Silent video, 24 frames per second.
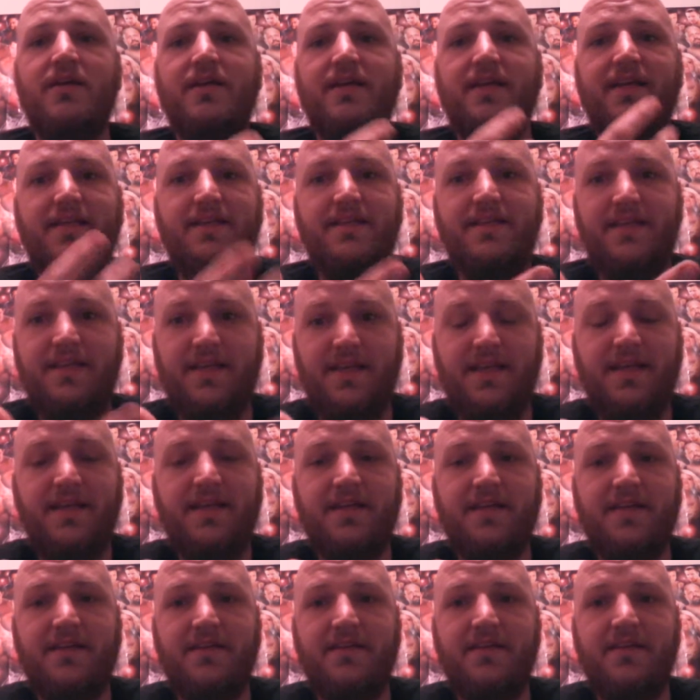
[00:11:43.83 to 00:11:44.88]
in
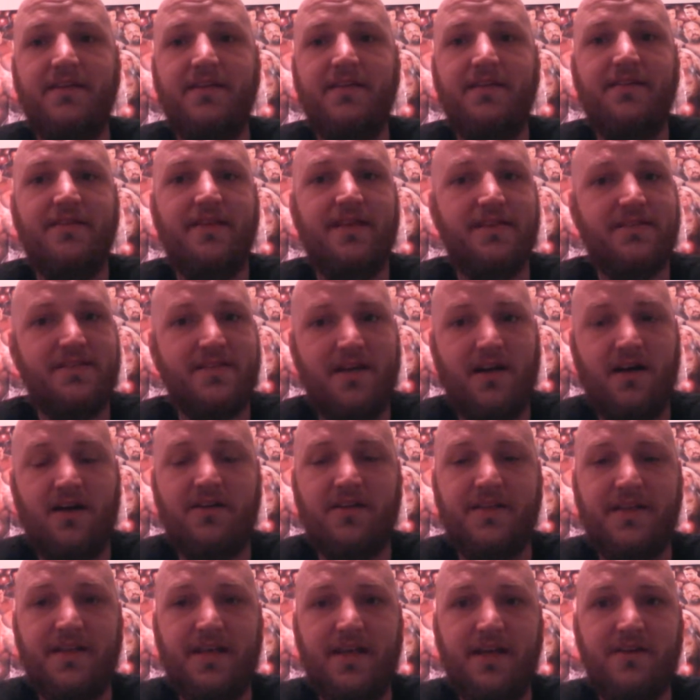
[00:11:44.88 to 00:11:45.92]
the end, that's all
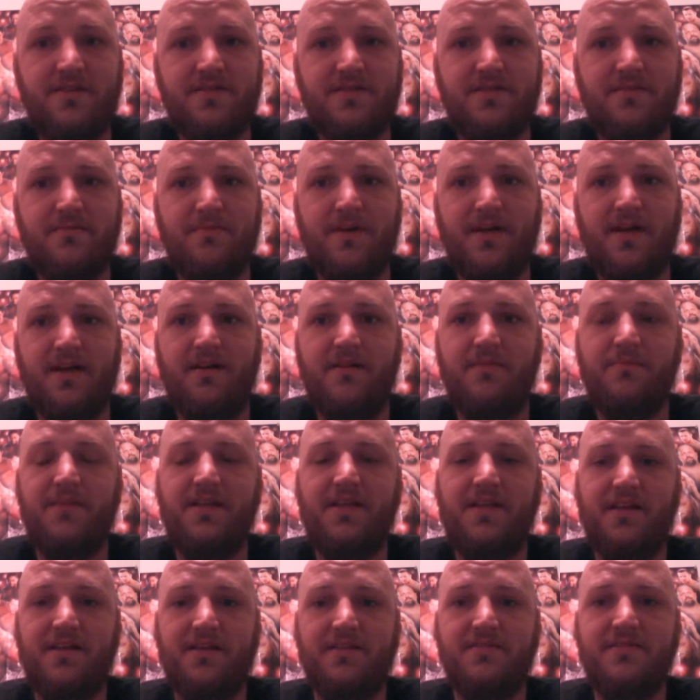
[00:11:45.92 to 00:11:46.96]
he cares about,
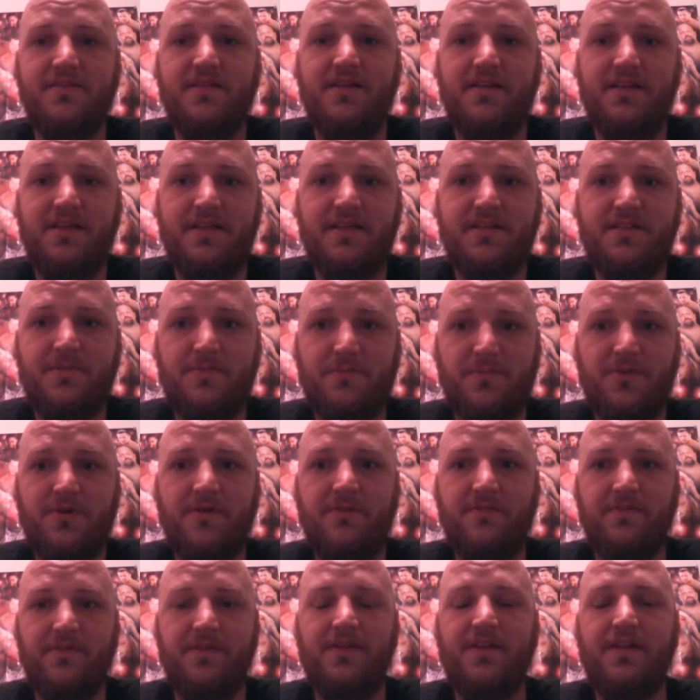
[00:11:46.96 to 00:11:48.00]
because it's
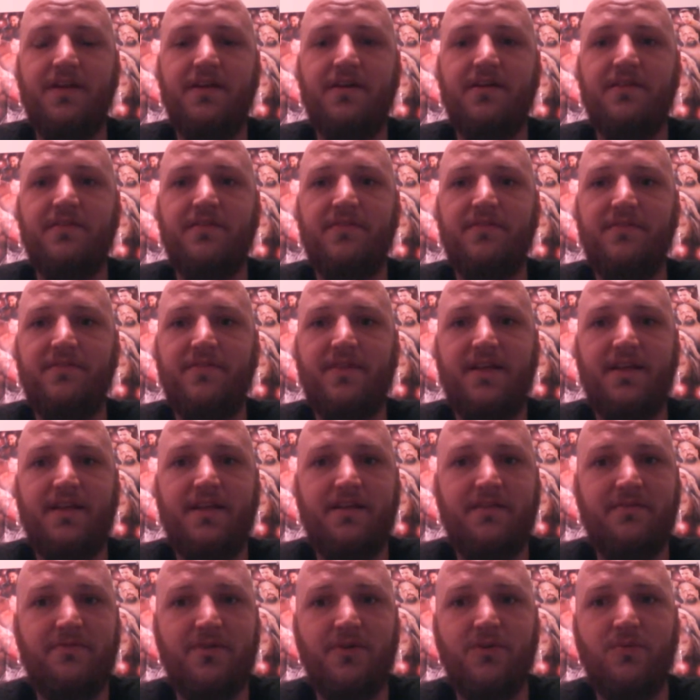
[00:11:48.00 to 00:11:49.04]
proof enough that
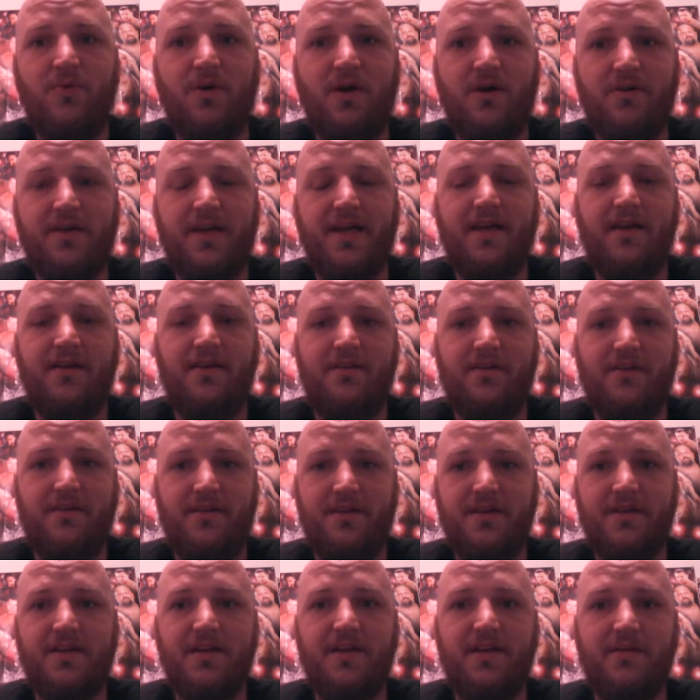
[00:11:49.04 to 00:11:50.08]
if you walk out on
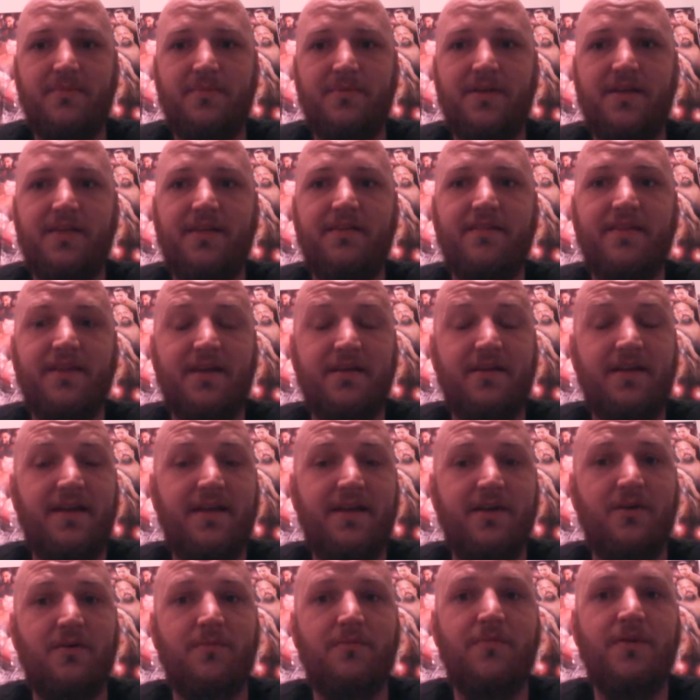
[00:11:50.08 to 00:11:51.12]
a company that
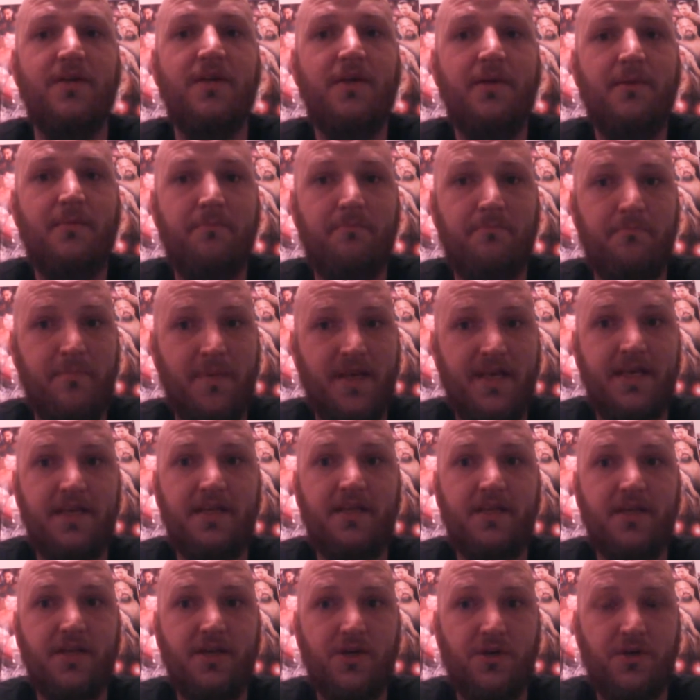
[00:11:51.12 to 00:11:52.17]
helped
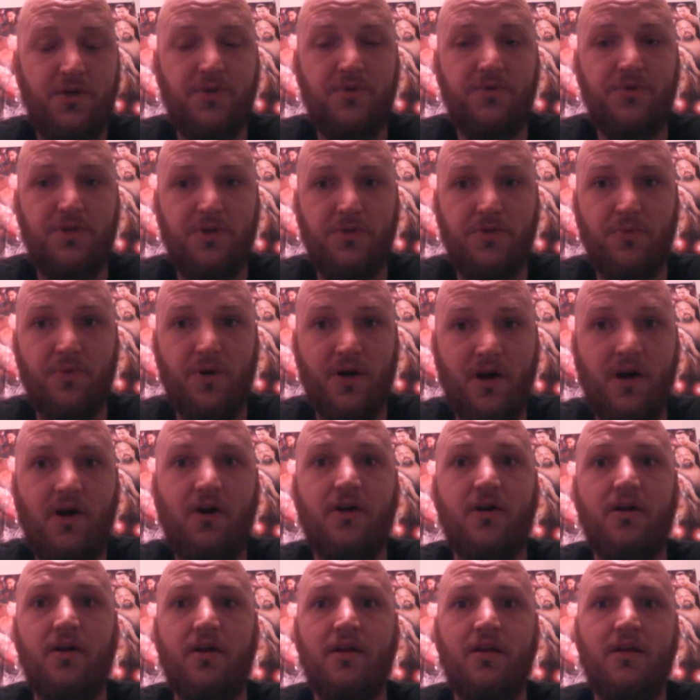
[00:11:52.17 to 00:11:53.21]
make who you
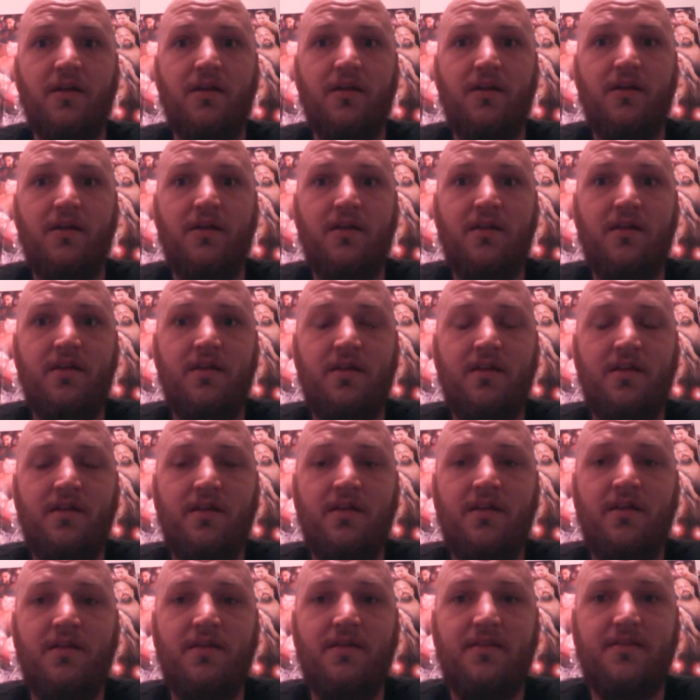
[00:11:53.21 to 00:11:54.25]
are,
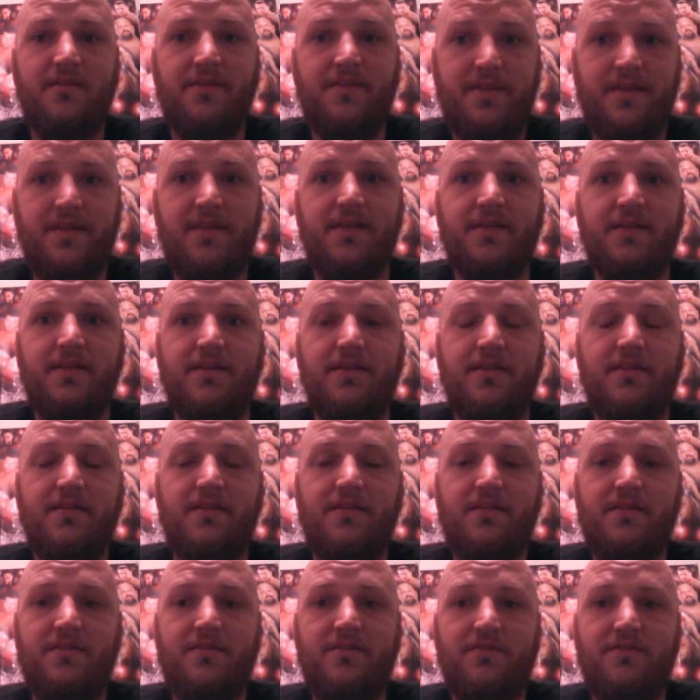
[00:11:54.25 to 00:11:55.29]
then
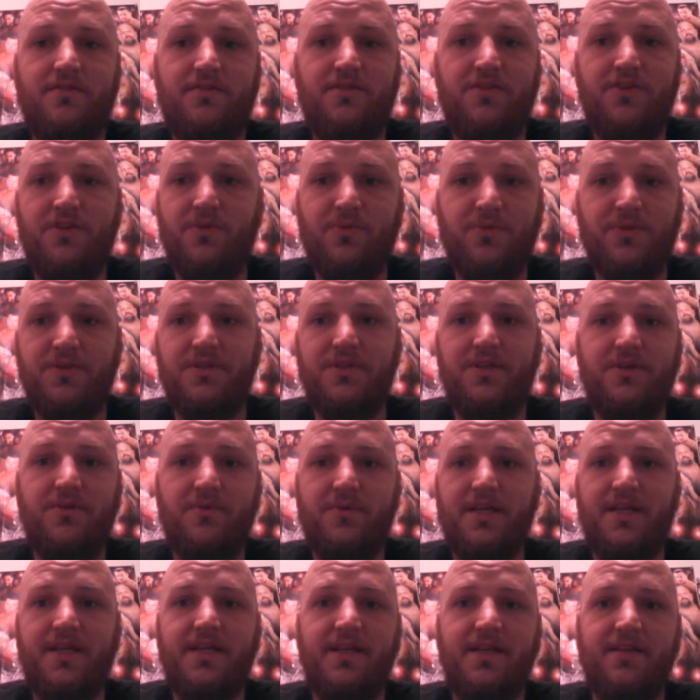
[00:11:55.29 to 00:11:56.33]
you would do
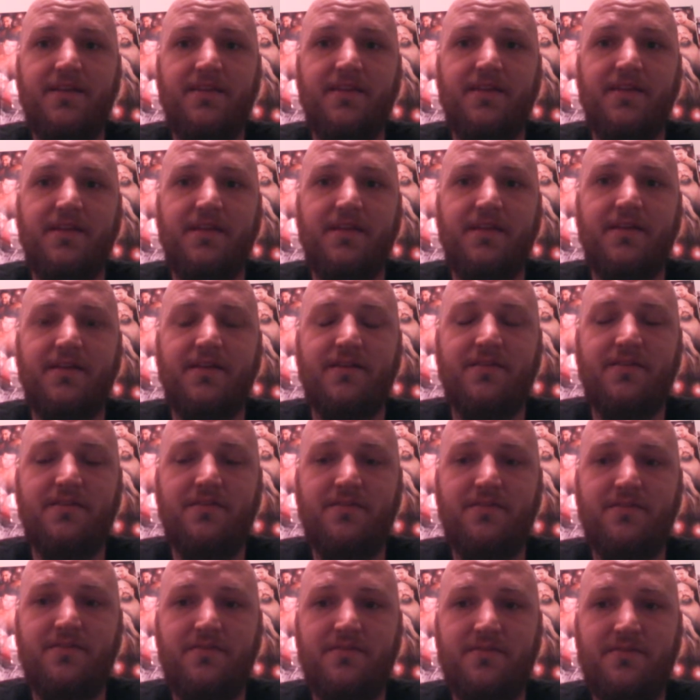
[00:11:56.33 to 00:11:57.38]
anything
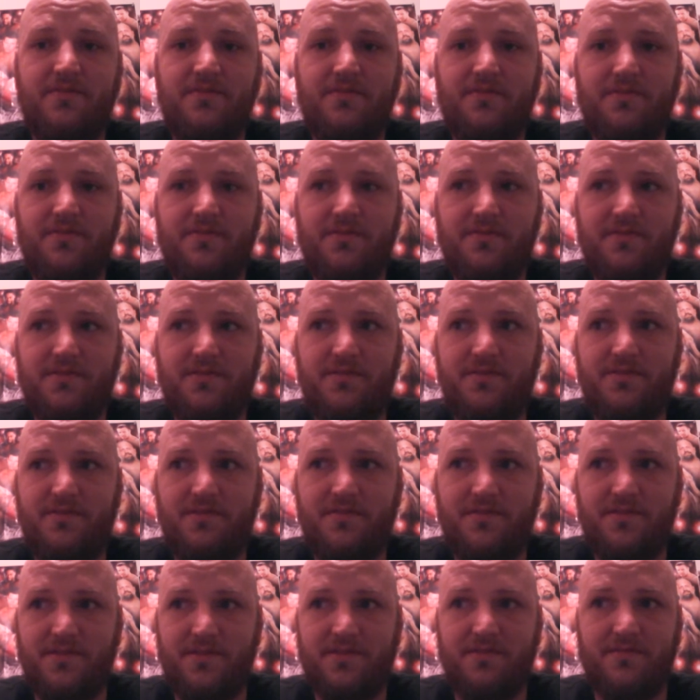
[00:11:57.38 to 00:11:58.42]

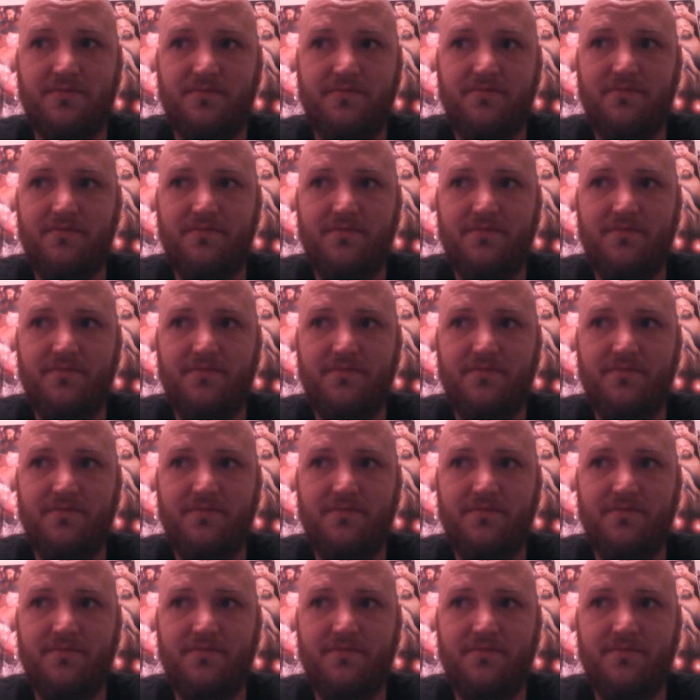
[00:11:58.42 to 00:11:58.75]
to